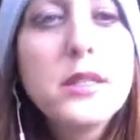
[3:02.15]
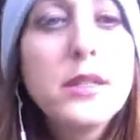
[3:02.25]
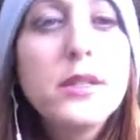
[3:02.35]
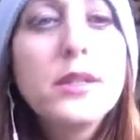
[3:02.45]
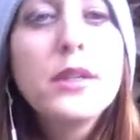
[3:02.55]

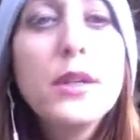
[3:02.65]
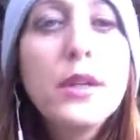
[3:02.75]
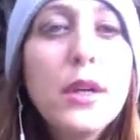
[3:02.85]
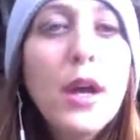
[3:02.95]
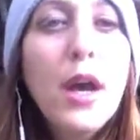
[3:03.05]
And
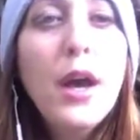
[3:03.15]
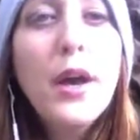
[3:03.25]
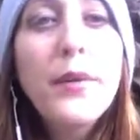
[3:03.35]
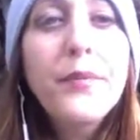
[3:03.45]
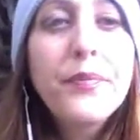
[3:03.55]

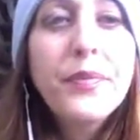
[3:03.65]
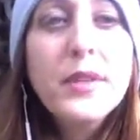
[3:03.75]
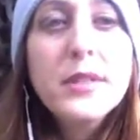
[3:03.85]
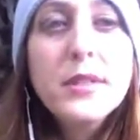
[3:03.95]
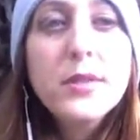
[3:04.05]

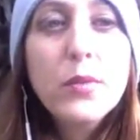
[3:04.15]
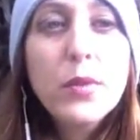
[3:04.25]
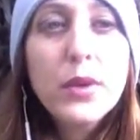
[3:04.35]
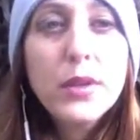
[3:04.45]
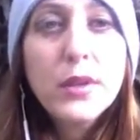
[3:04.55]
this is a
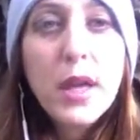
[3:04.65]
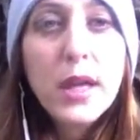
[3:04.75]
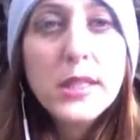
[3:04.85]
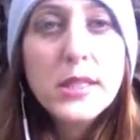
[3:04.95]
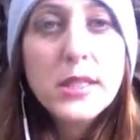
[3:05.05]
world
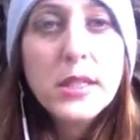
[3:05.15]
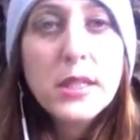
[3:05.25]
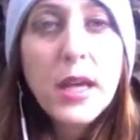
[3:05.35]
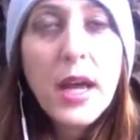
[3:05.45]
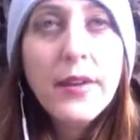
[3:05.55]
that
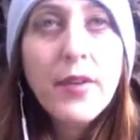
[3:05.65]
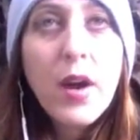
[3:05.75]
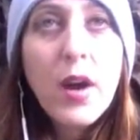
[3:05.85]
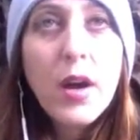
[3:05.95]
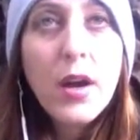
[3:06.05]
I've
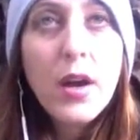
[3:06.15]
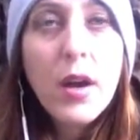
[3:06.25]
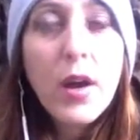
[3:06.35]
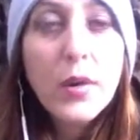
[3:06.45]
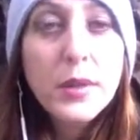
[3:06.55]

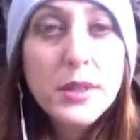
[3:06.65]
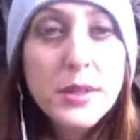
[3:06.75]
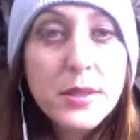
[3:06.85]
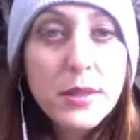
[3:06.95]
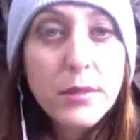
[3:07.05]

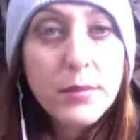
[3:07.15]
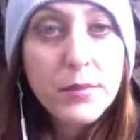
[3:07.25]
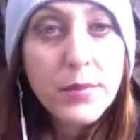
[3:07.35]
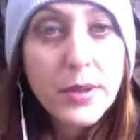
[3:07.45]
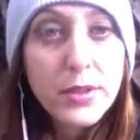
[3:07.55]
always
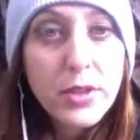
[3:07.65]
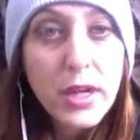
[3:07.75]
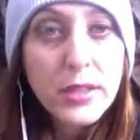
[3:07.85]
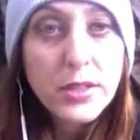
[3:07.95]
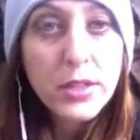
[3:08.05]
been
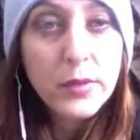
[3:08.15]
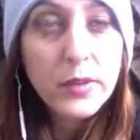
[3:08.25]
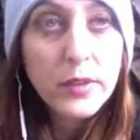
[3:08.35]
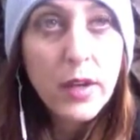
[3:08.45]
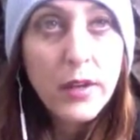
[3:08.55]
attracted to
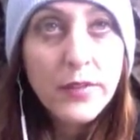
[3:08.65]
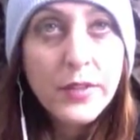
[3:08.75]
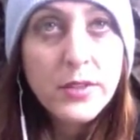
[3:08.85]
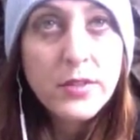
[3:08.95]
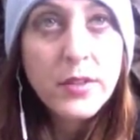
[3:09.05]
and loved
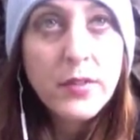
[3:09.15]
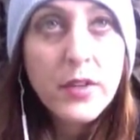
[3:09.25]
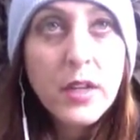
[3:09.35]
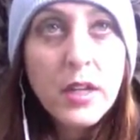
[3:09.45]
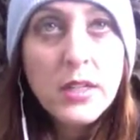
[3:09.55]
and sort of
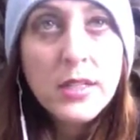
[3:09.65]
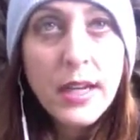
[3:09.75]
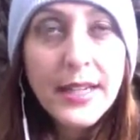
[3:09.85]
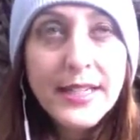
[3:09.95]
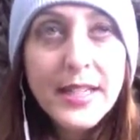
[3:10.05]

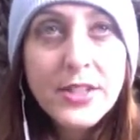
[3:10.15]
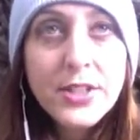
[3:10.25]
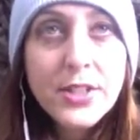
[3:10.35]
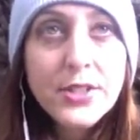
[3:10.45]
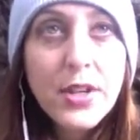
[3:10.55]
studied
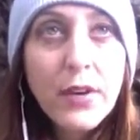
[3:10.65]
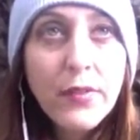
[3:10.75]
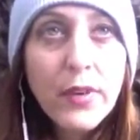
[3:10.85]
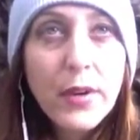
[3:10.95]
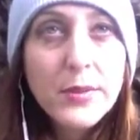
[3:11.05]
teachings of.
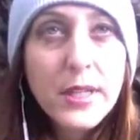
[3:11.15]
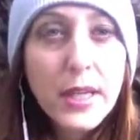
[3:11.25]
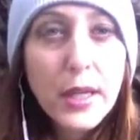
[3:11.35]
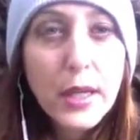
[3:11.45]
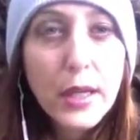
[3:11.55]
When I was a
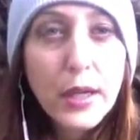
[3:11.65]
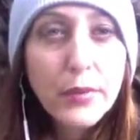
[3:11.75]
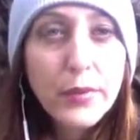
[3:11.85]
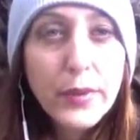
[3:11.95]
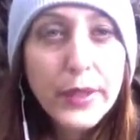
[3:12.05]
kid, I
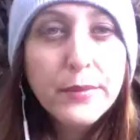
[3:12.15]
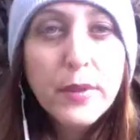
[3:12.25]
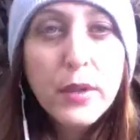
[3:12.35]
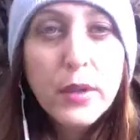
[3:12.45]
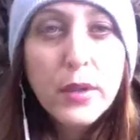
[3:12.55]
would read
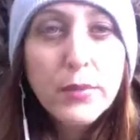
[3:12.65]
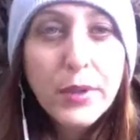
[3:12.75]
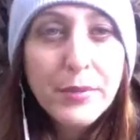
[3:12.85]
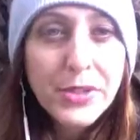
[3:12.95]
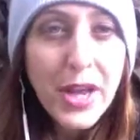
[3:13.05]
pretty
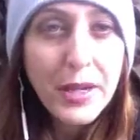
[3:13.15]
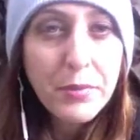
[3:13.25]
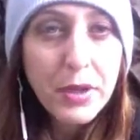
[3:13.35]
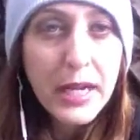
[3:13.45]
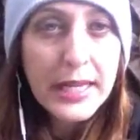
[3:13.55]
much any
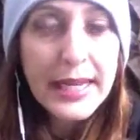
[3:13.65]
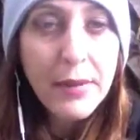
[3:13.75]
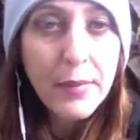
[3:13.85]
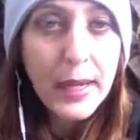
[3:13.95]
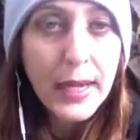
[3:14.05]
book I can get
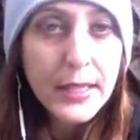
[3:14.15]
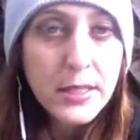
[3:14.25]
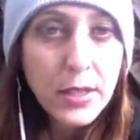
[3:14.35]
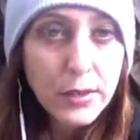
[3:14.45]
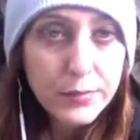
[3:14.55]
my hands
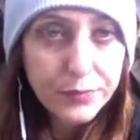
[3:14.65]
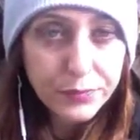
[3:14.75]
on